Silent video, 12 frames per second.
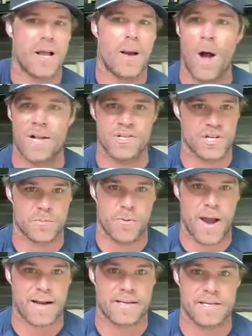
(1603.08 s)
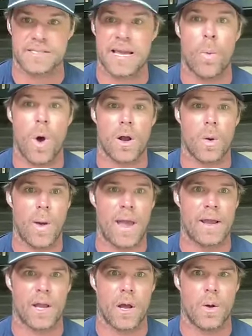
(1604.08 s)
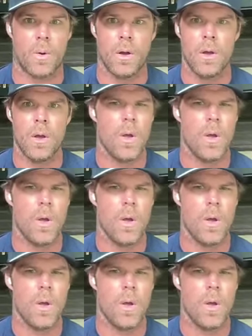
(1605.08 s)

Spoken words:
to come watch us practice and walk away and go,